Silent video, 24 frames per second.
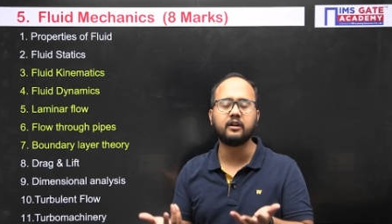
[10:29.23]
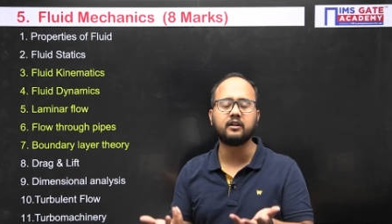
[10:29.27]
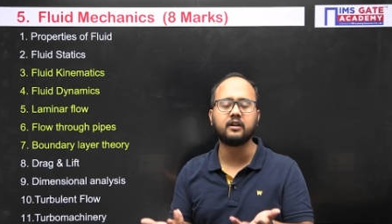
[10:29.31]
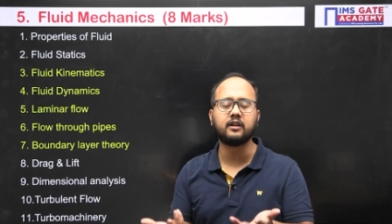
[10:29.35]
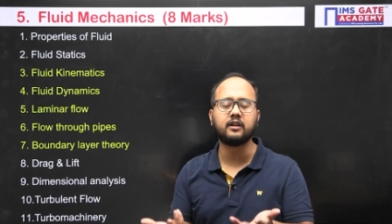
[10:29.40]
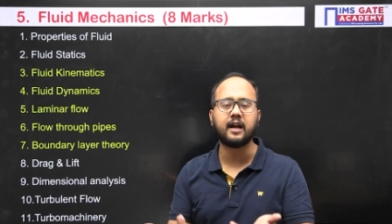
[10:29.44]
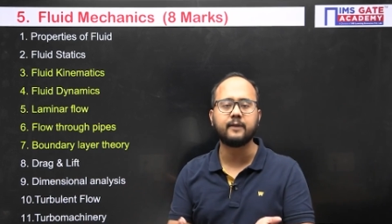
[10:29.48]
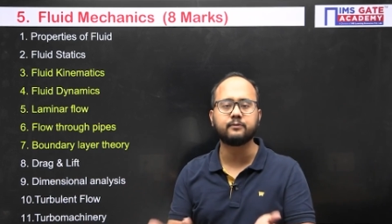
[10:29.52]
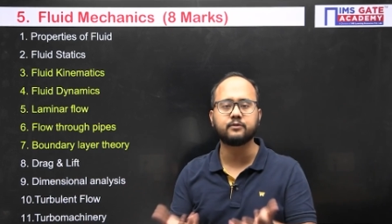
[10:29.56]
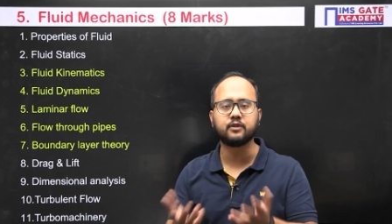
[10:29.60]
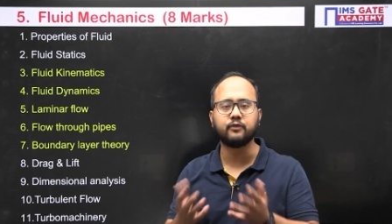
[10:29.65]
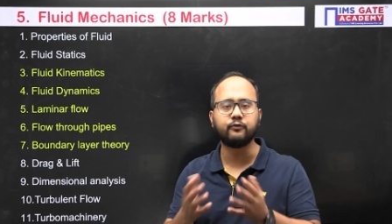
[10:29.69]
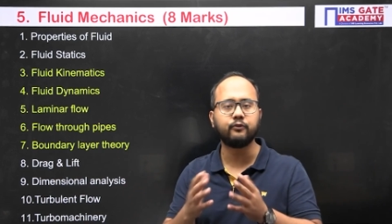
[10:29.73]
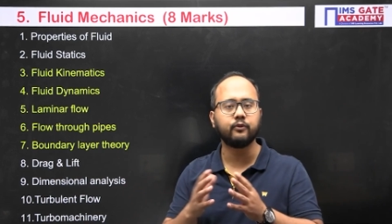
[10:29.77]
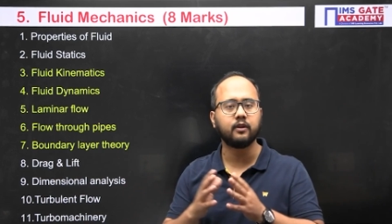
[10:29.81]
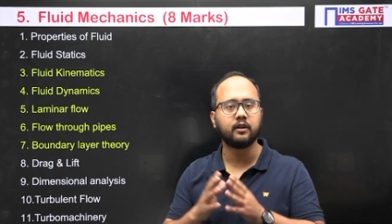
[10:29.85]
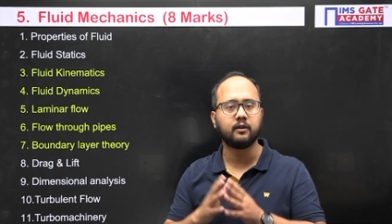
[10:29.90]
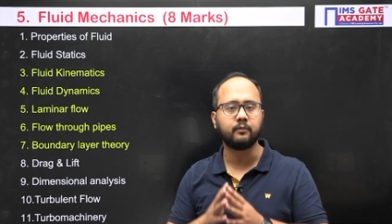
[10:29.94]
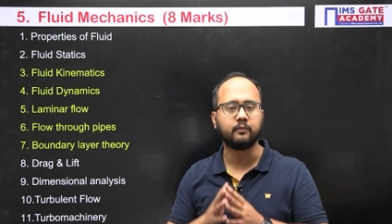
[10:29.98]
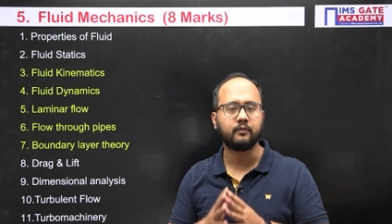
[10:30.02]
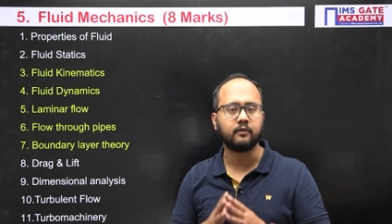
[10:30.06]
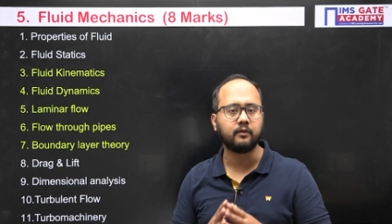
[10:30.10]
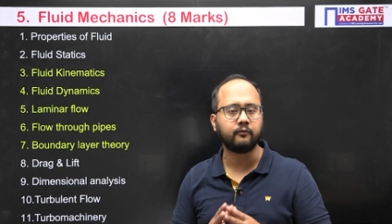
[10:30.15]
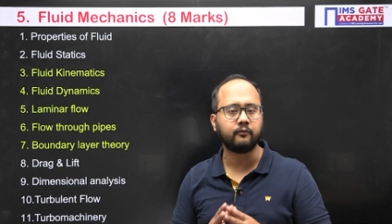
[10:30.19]
types of,
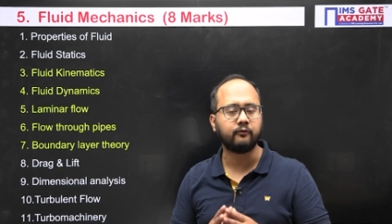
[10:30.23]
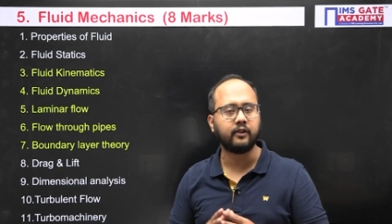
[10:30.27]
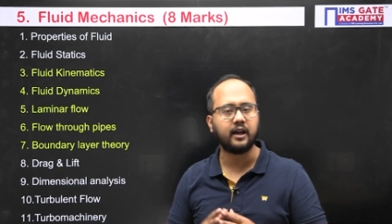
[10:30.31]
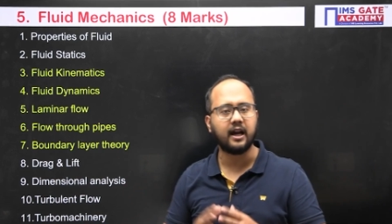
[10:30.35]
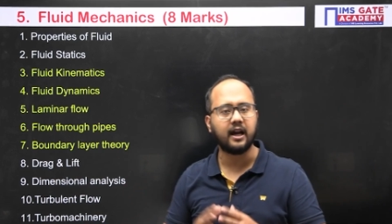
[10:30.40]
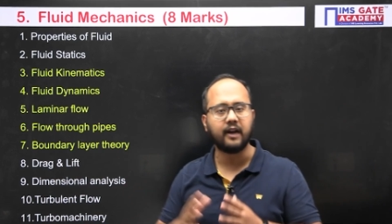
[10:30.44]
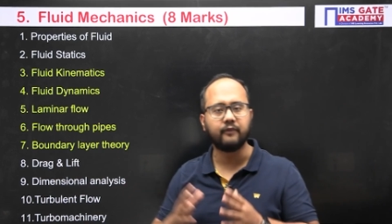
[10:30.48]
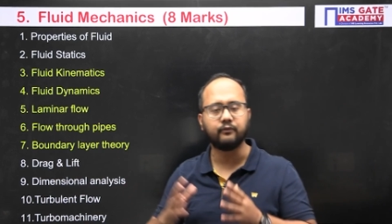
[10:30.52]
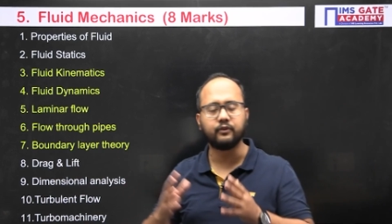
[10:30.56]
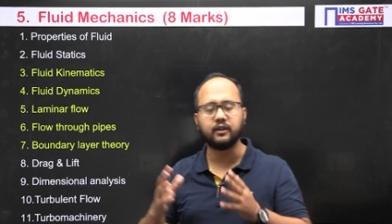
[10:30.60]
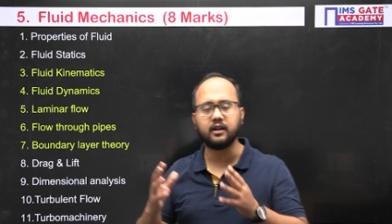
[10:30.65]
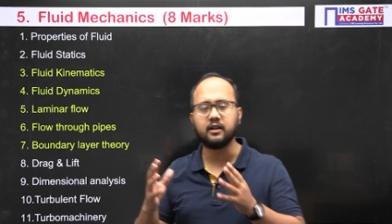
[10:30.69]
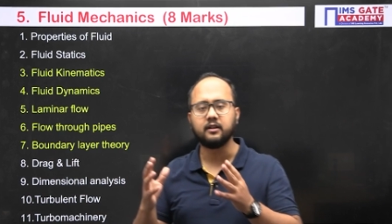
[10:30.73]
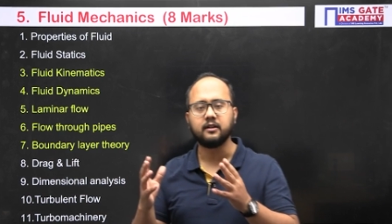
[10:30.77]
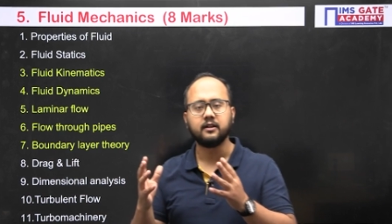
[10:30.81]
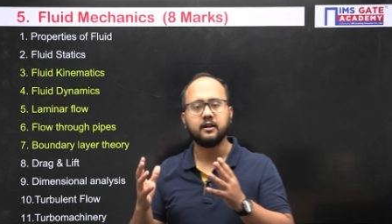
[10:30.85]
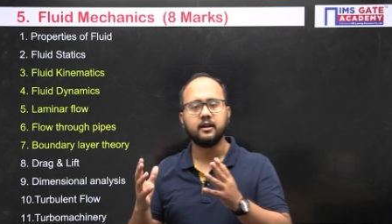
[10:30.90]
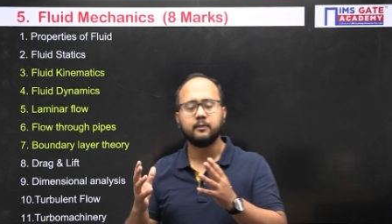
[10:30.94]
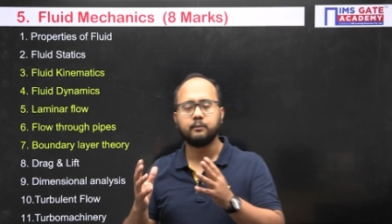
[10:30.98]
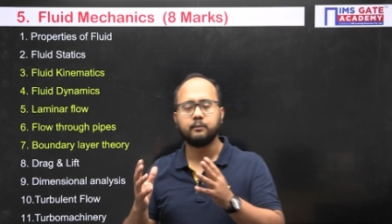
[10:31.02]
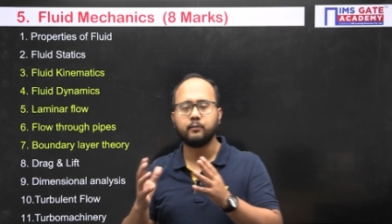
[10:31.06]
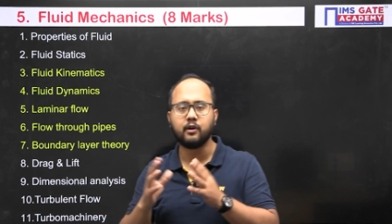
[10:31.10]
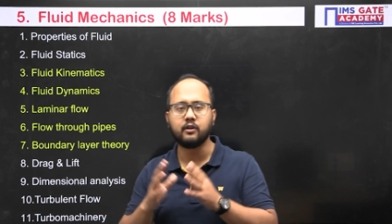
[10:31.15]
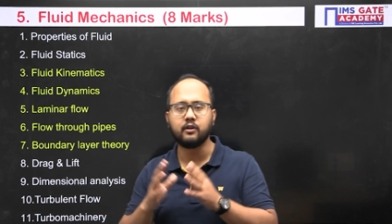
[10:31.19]
we have the
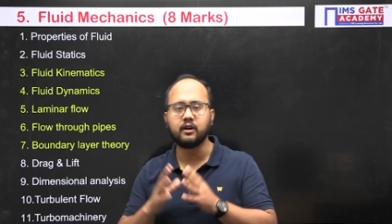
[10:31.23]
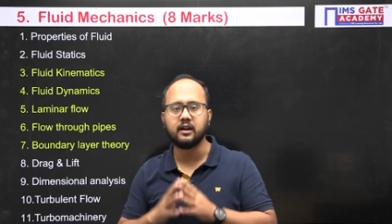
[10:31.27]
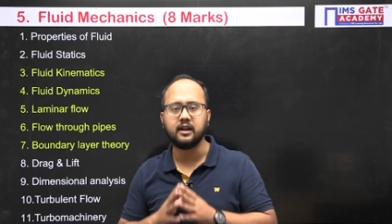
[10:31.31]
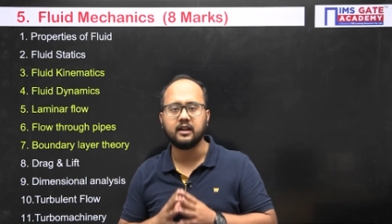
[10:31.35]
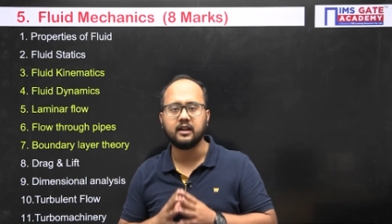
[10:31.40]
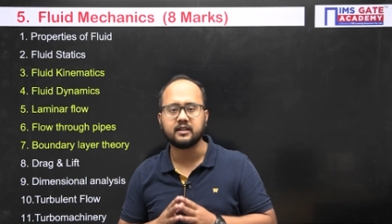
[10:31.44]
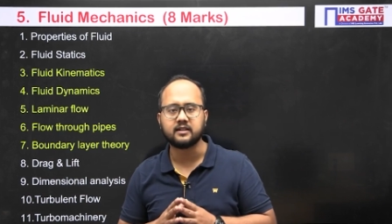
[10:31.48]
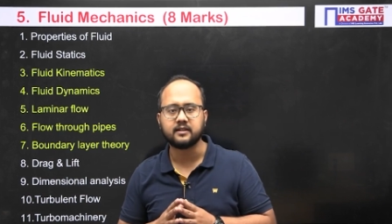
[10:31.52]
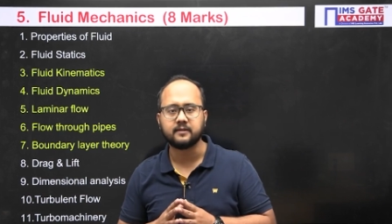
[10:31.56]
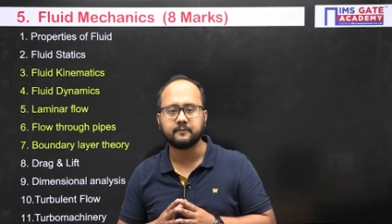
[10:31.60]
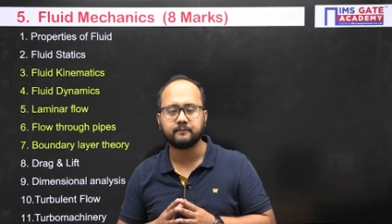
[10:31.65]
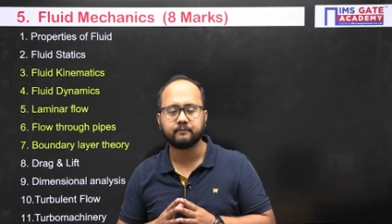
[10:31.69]
boundary layers.